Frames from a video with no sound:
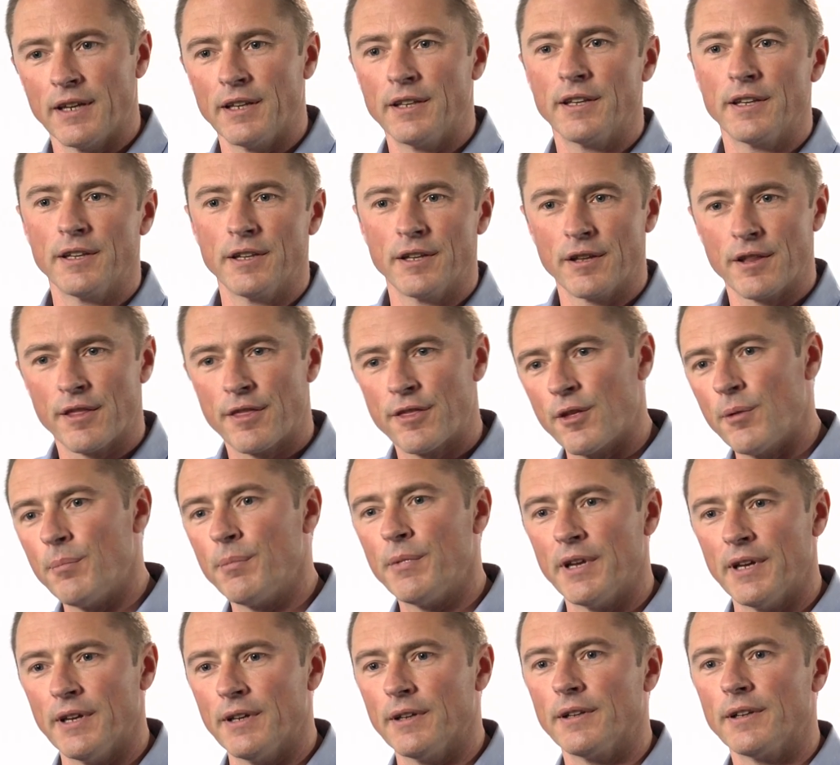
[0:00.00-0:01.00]
in the
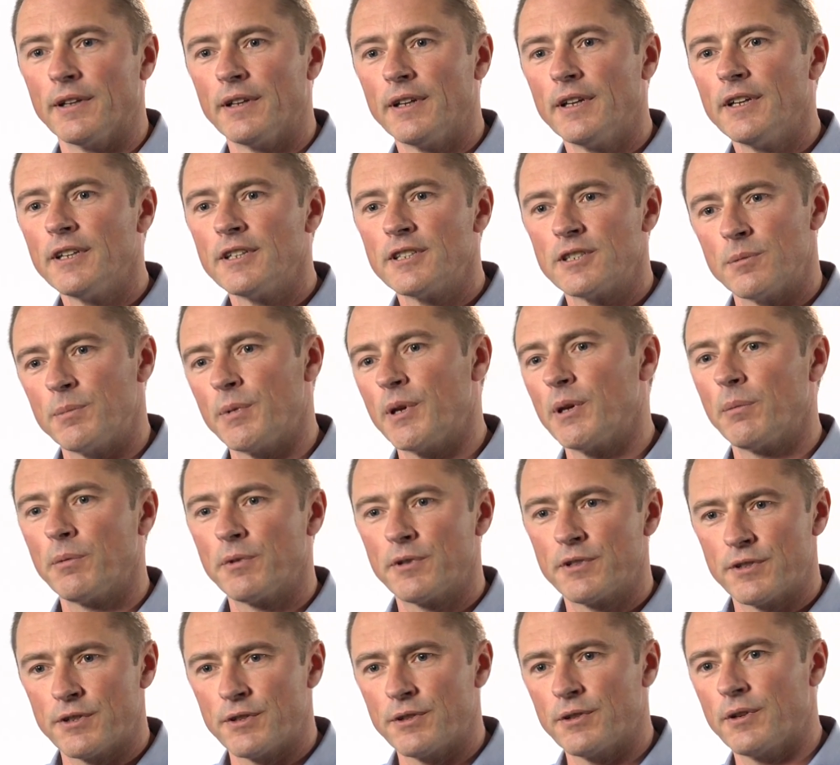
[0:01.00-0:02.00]
thumbnail to be able
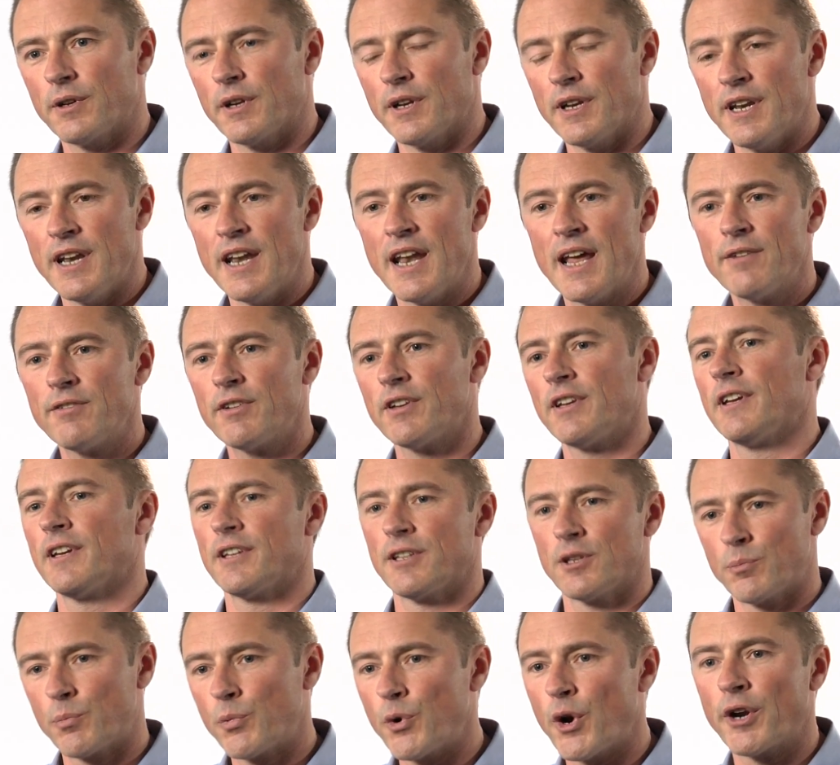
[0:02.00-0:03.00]
to
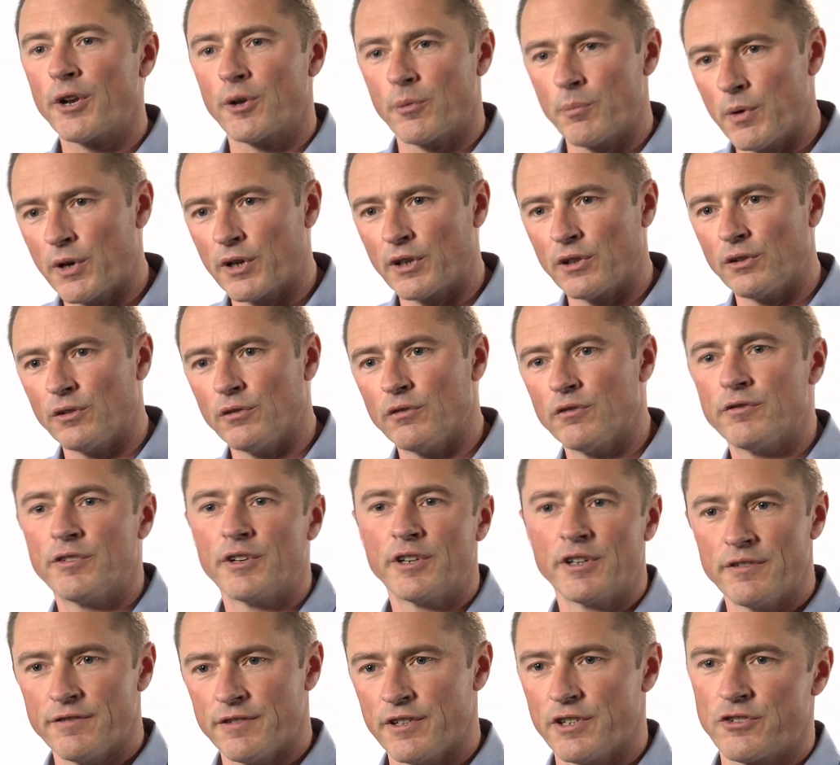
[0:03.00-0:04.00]
navigate the product model
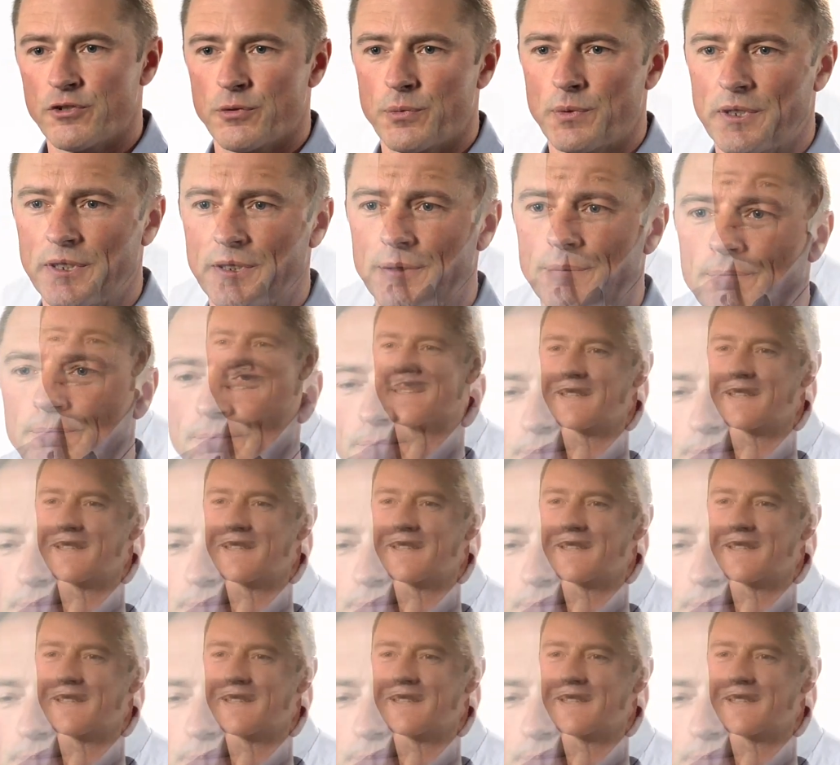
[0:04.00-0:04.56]
very visually.